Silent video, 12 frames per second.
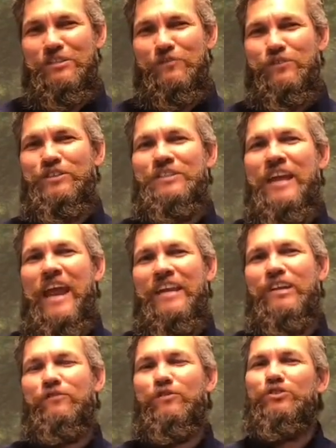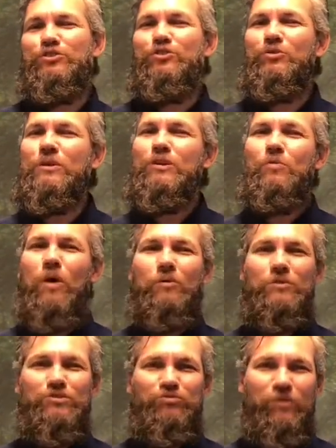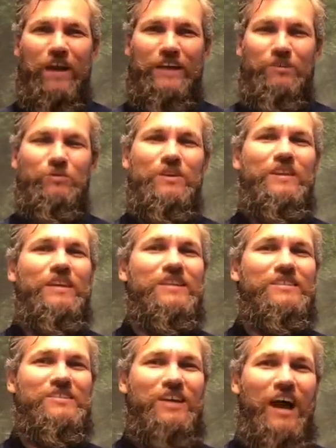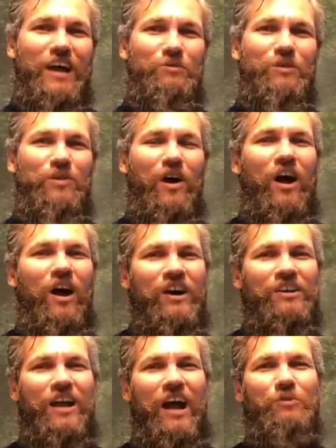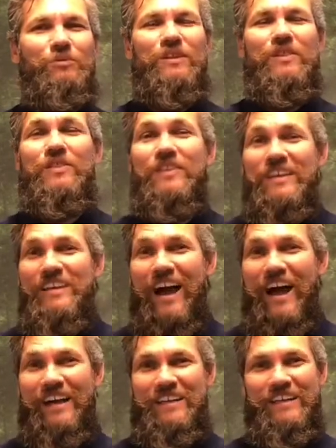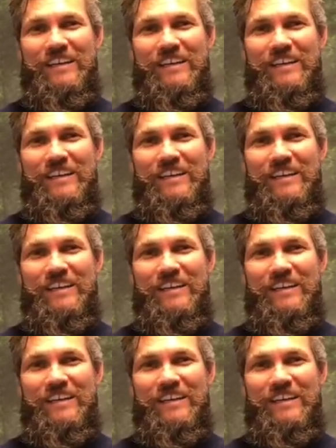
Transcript: for Daniel, for doing what was right with his God, with our God, with the God.